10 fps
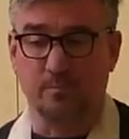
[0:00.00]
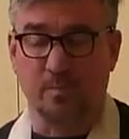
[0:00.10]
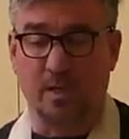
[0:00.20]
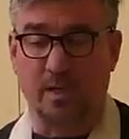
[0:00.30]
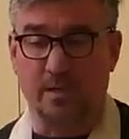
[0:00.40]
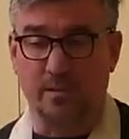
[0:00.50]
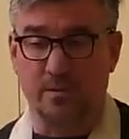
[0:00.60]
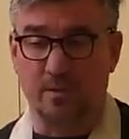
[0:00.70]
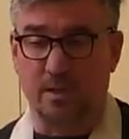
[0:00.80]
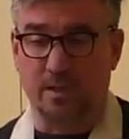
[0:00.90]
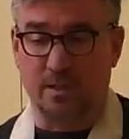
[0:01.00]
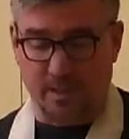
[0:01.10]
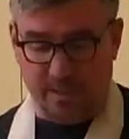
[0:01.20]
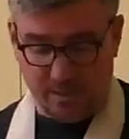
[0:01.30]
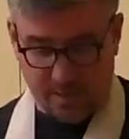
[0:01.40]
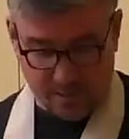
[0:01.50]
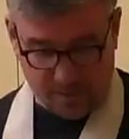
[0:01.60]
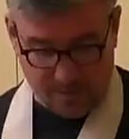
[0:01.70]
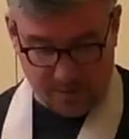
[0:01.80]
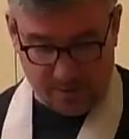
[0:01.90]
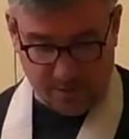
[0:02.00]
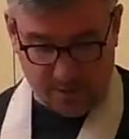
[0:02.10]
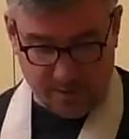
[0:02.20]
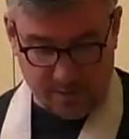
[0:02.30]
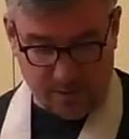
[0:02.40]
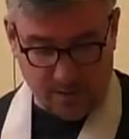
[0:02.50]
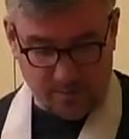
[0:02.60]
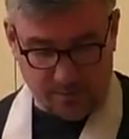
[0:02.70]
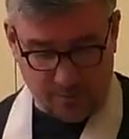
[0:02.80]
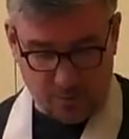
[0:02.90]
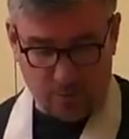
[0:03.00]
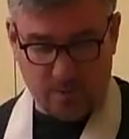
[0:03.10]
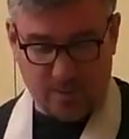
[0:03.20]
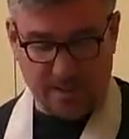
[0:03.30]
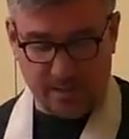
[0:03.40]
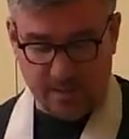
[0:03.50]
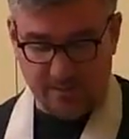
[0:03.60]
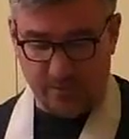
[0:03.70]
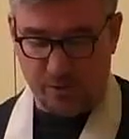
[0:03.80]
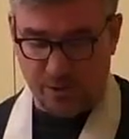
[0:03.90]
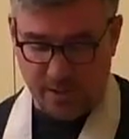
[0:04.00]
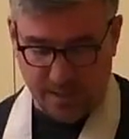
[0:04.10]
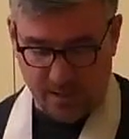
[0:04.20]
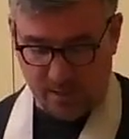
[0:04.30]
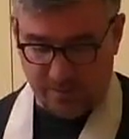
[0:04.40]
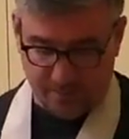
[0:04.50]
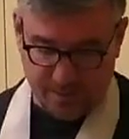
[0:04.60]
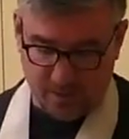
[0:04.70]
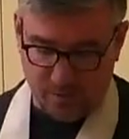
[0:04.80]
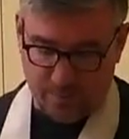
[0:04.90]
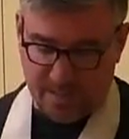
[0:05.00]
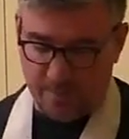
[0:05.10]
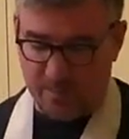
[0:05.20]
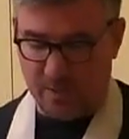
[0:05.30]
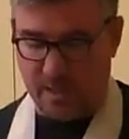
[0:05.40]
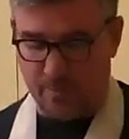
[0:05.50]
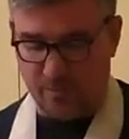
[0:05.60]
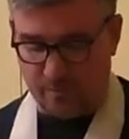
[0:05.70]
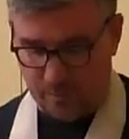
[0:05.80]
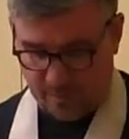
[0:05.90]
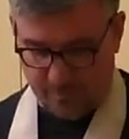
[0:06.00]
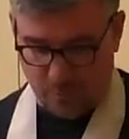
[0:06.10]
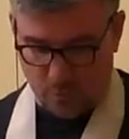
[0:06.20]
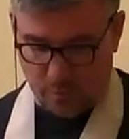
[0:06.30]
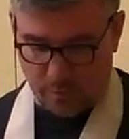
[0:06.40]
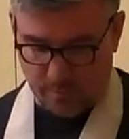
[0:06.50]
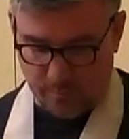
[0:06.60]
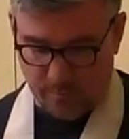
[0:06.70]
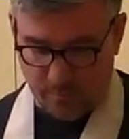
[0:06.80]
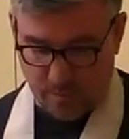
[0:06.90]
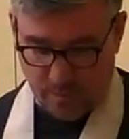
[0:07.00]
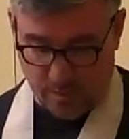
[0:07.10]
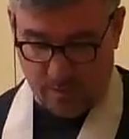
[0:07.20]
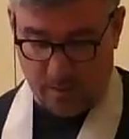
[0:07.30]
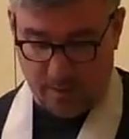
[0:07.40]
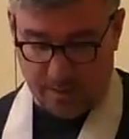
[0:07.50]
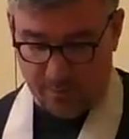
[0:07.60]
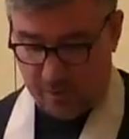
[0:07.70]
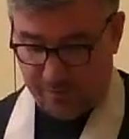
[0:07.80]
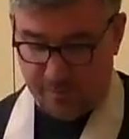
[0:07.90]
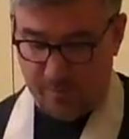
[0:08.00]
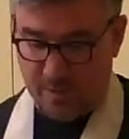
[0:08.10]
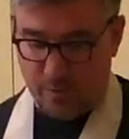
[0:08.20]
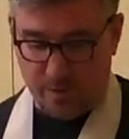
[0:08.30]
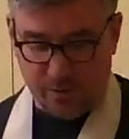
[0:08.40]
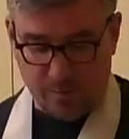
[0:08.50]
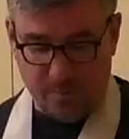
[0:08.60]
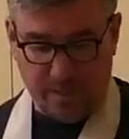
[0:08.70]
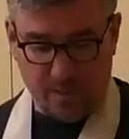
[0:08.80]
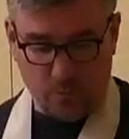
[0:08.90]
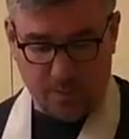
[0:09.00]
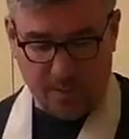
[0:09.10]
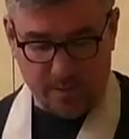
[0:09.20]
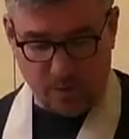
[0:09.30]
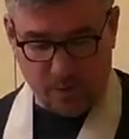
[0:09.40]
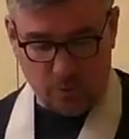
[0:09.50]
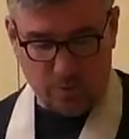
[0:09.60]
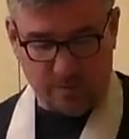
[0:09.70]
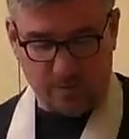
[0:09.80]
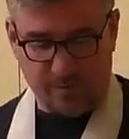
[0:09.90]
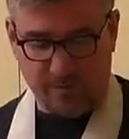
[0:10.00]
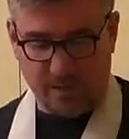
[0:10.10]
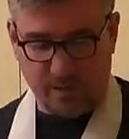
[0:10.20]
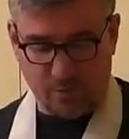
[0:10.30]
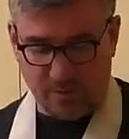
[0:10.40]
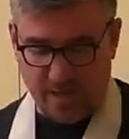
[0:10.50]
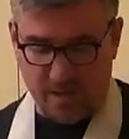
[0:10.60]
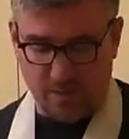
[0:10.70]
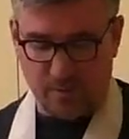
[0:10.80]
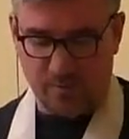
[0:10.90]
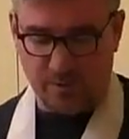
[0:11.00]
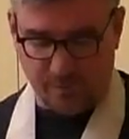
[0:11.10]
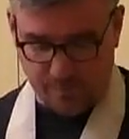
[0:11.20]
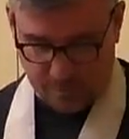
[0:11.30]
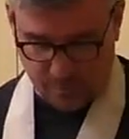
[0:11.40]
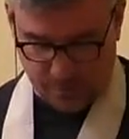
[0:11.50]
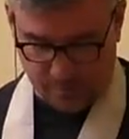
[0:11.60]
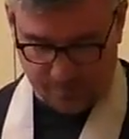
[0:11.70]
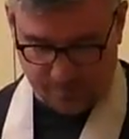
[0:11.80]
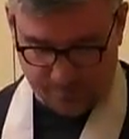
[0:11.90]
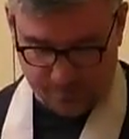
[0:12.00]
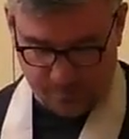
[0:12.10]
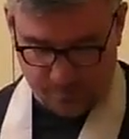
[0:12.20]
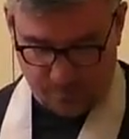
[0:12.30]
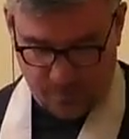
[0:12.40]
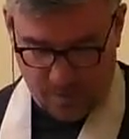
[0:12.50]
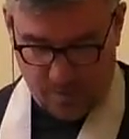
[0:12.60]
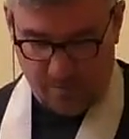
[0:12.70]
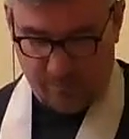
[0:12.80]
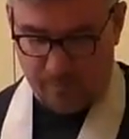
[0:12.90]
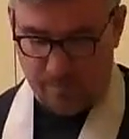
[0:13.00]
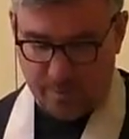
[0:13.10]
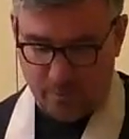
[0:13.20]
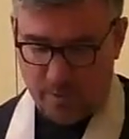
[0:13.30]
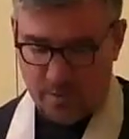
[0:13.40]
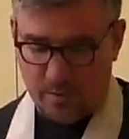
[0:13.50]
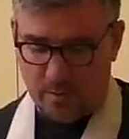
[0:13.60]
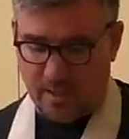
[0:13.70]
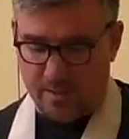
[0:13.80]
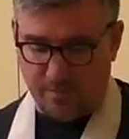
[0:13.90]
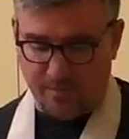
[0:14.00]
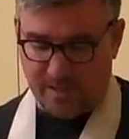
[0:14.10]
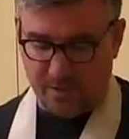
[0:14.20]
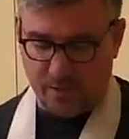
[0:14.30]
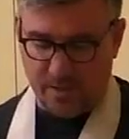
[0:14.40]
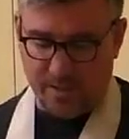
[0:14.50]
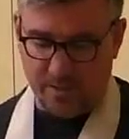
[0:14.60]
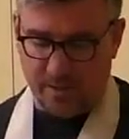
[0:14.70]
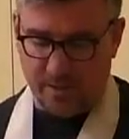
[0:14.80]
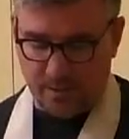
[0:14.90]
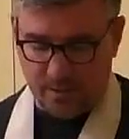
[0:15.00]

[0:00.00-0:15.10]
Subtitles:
And he says this, he said, "Though I had never seen the figure of Padmasambhava before, it was familiar to me in a way that no other figure on earth was familiar. Familiar and fascinating.